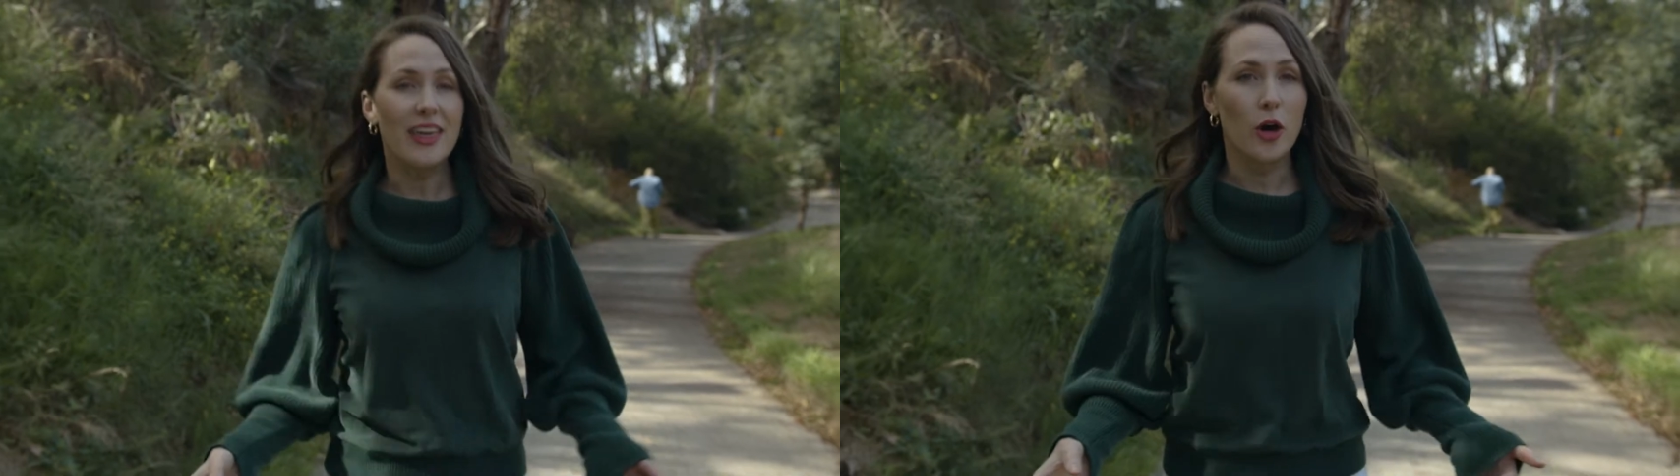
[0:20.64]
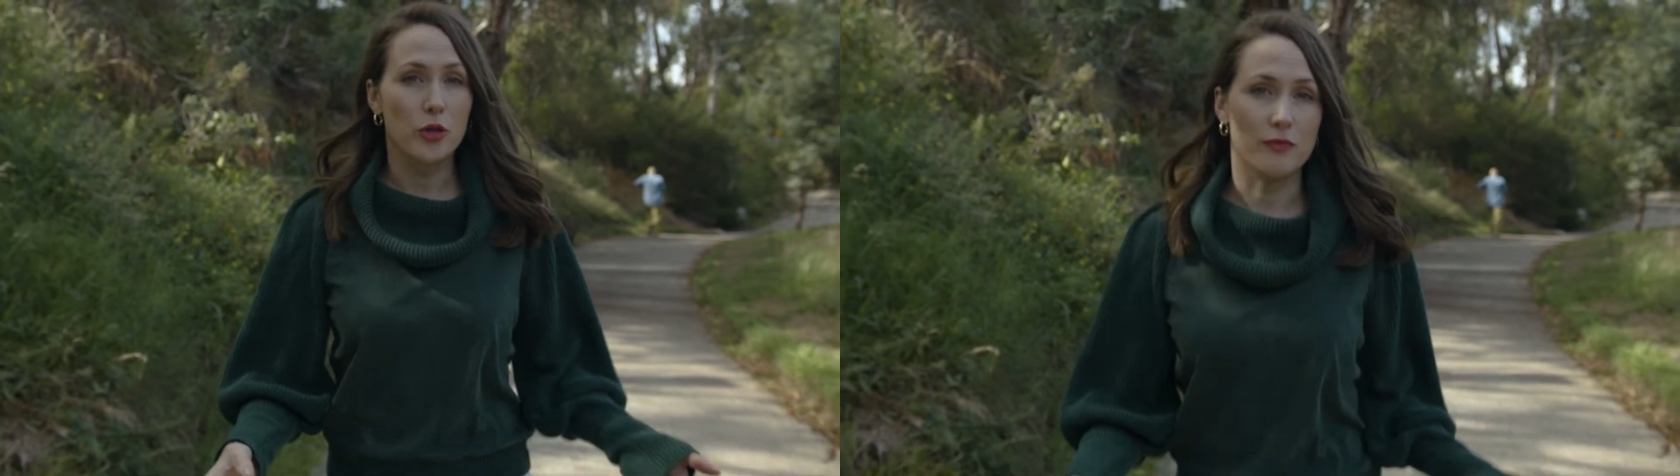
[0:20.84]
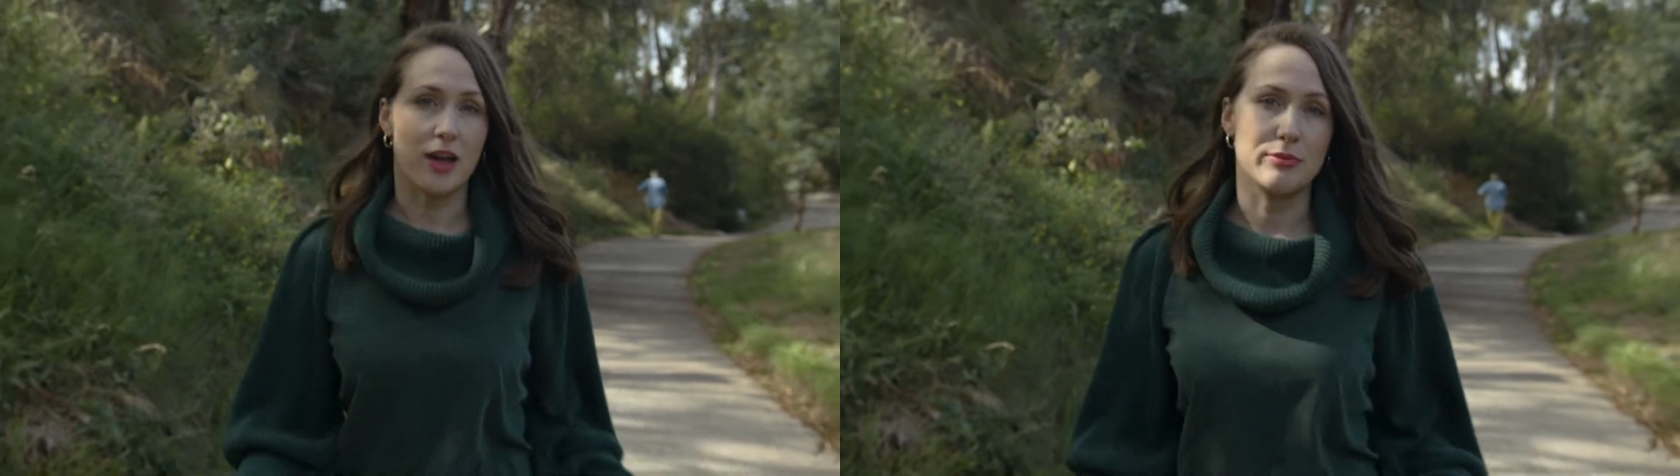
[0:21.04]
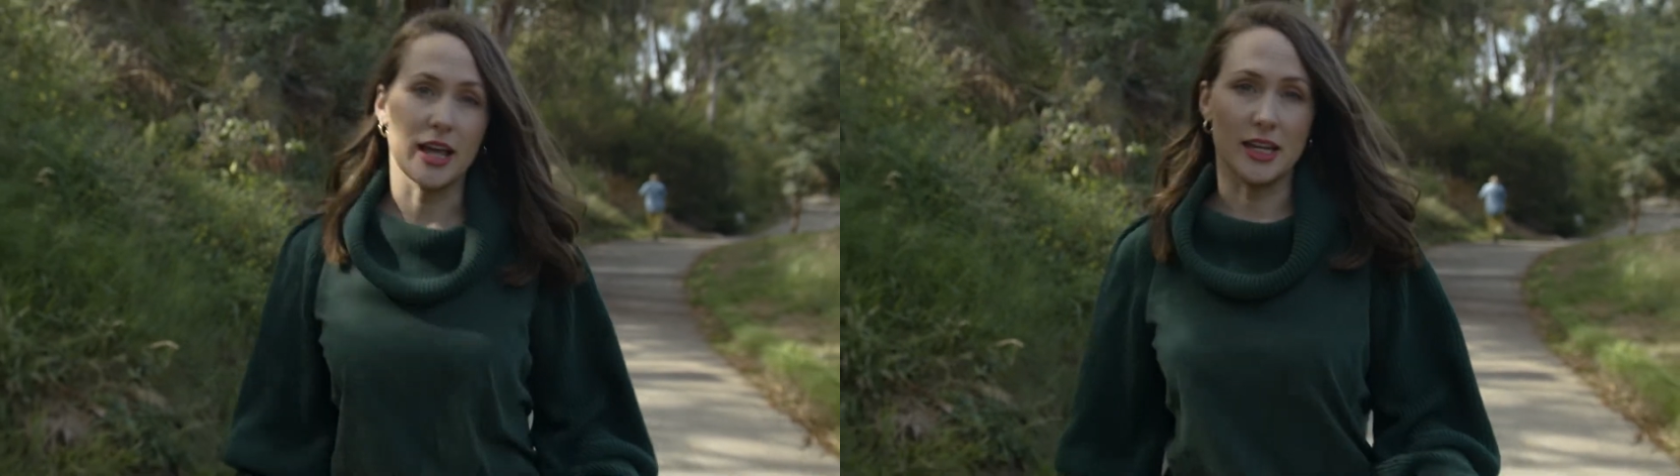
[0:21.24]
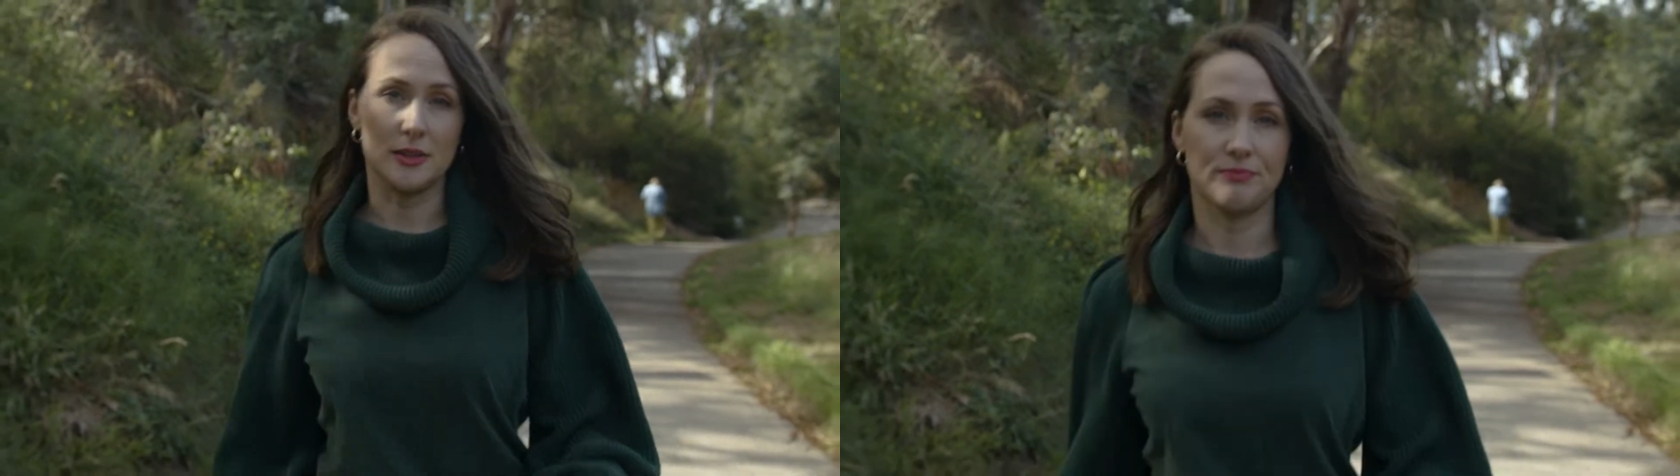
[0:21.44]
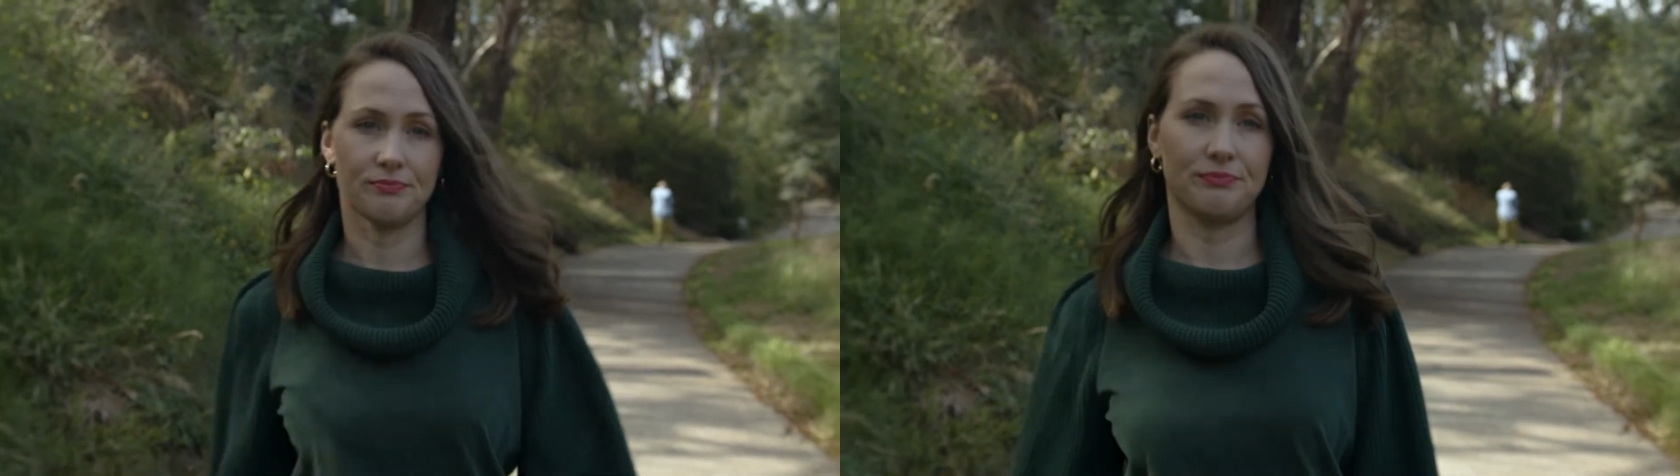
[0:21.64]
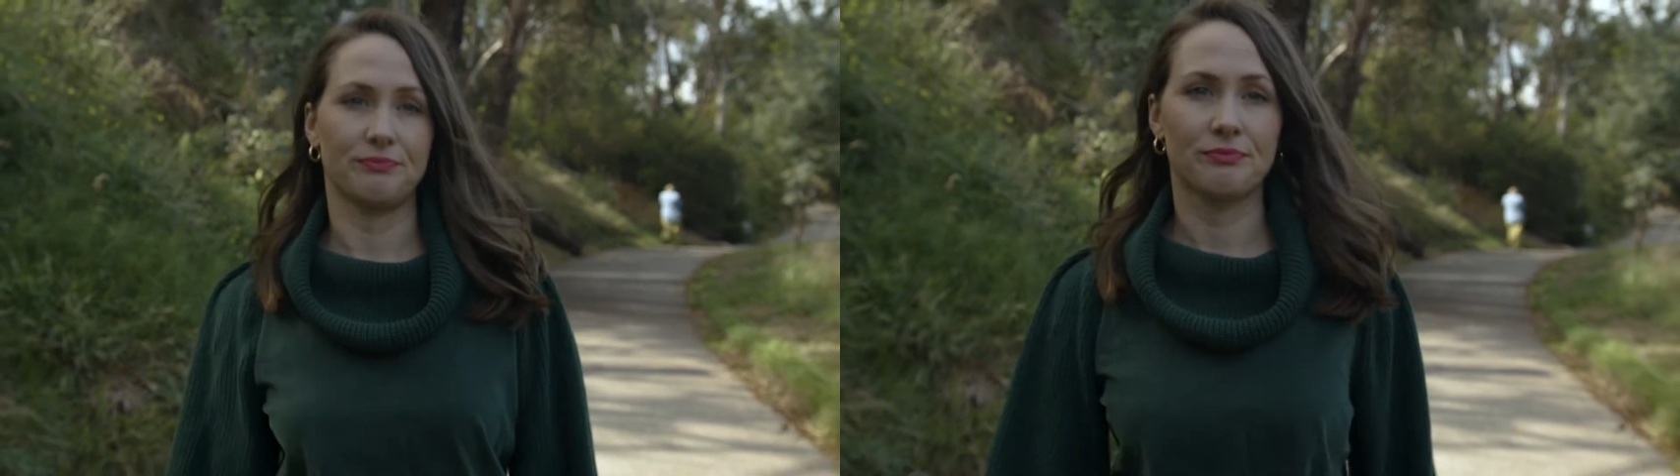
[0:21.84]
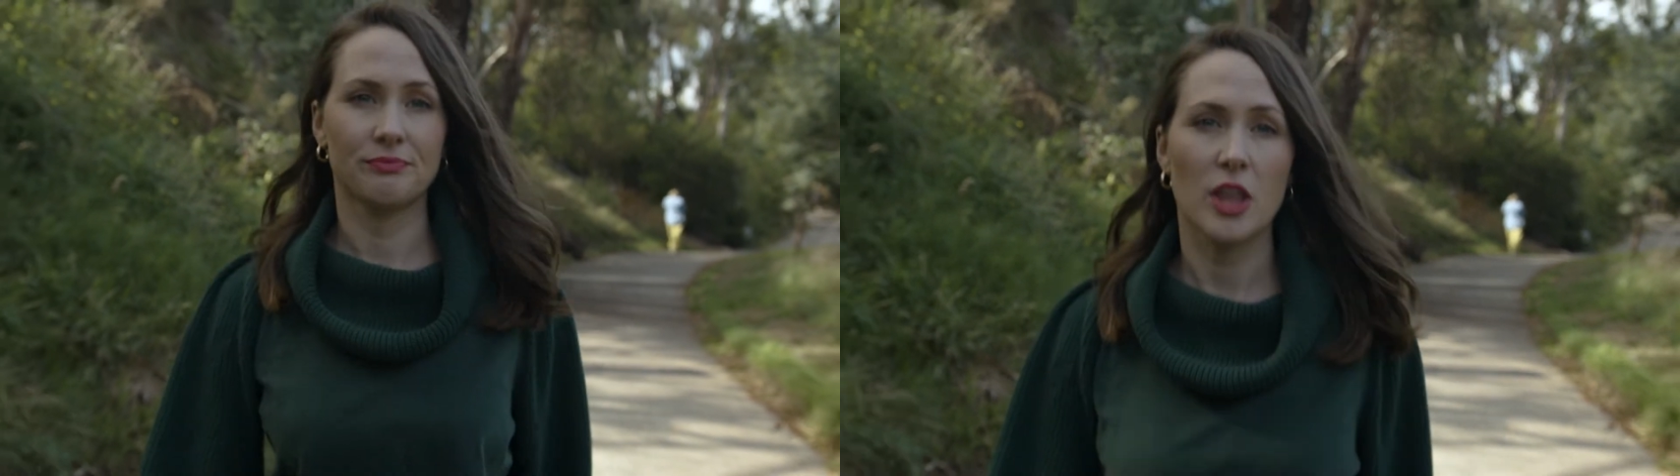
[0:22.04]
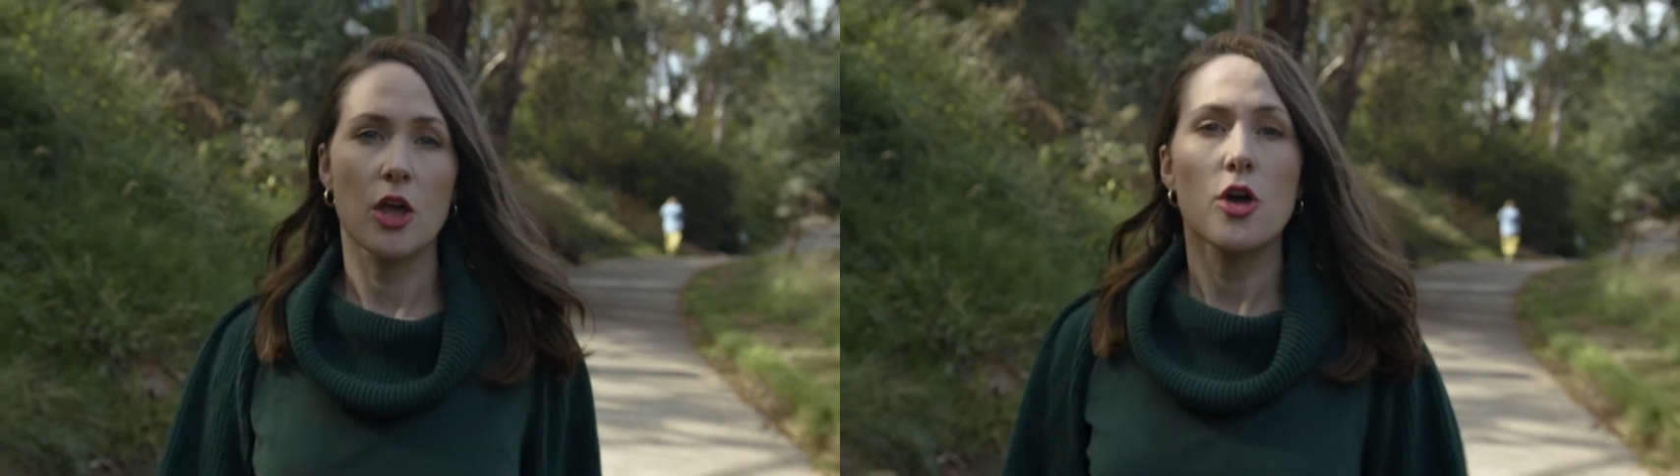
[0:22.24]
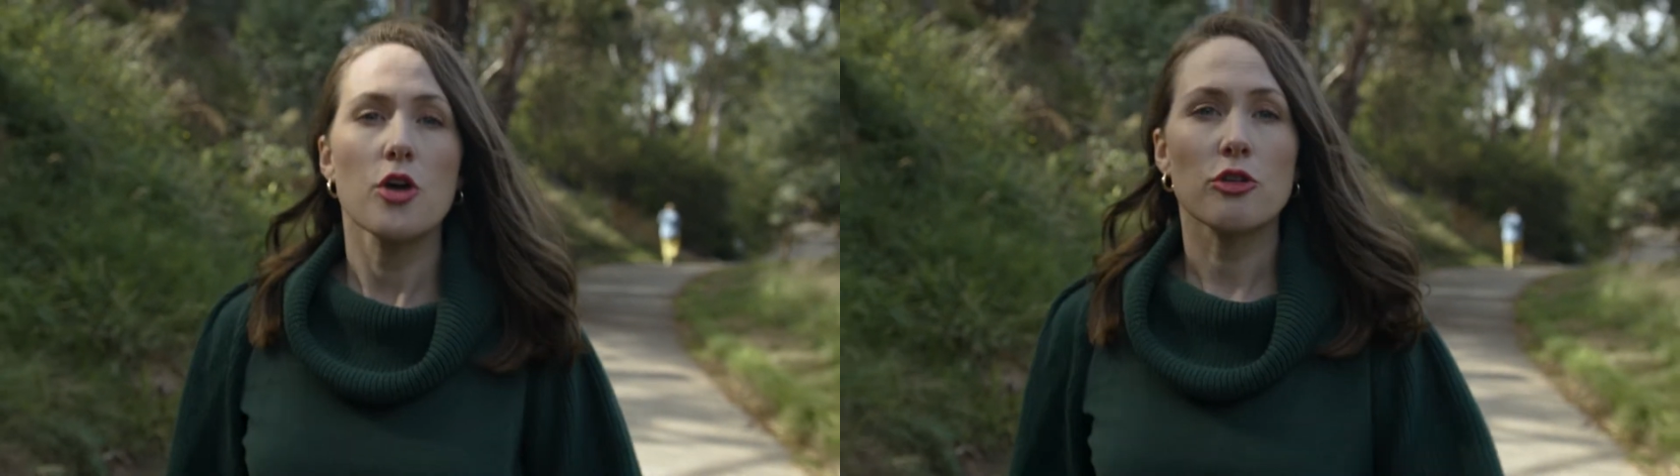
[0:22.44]
the health of our planet.
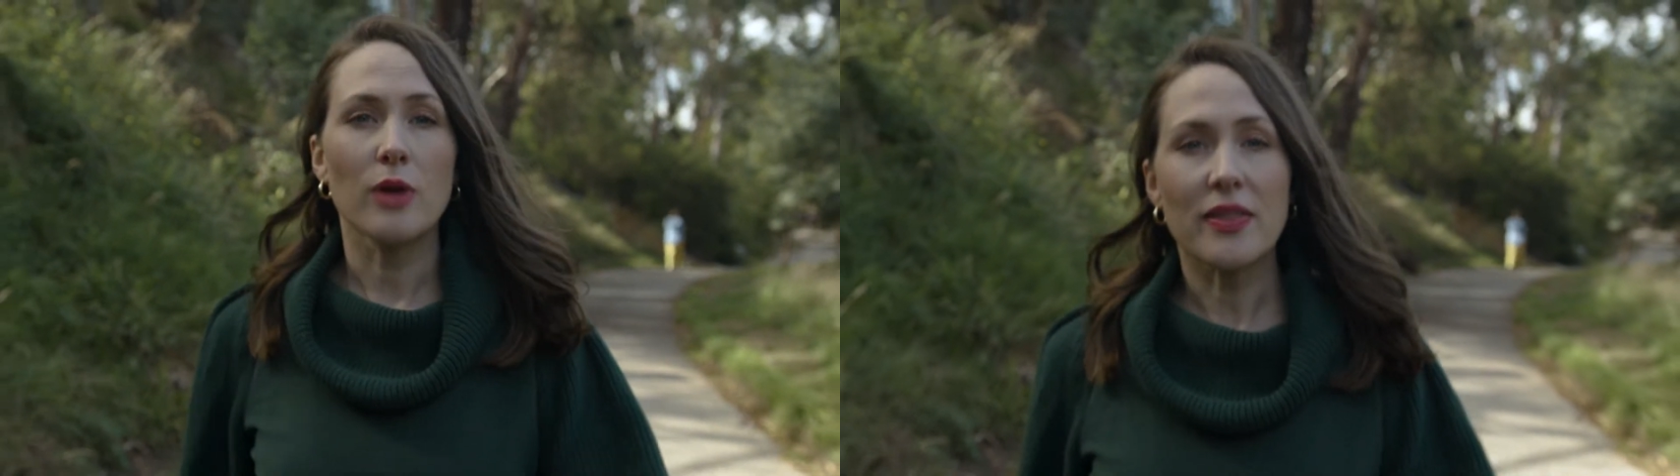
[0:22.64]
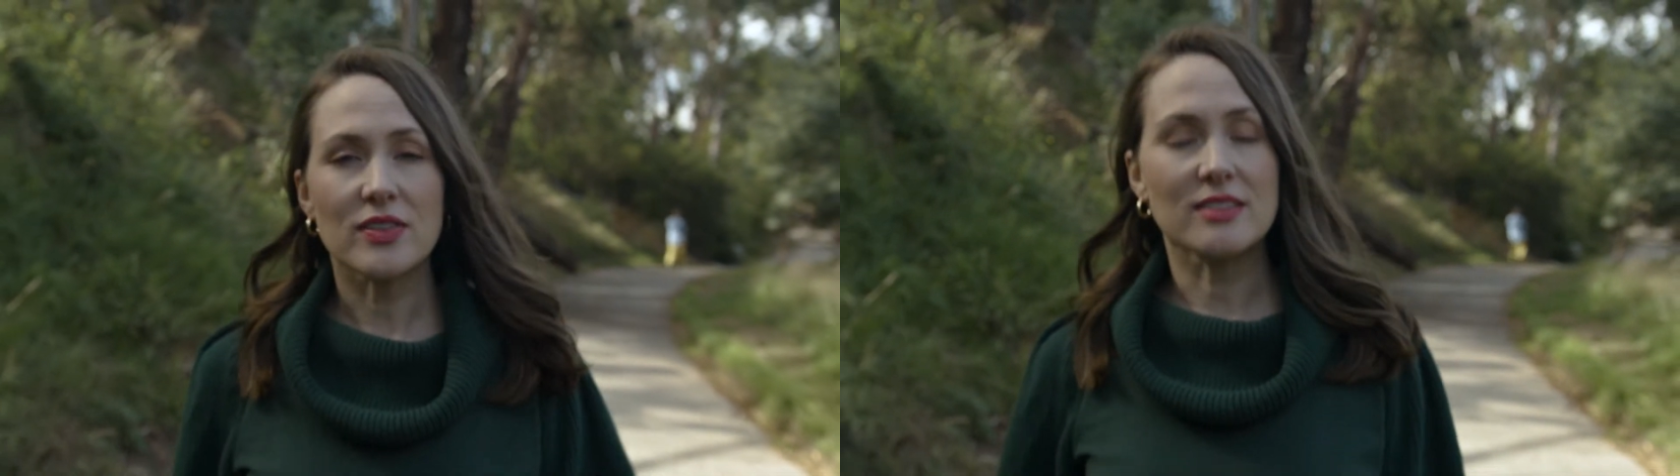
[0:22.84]
Throughout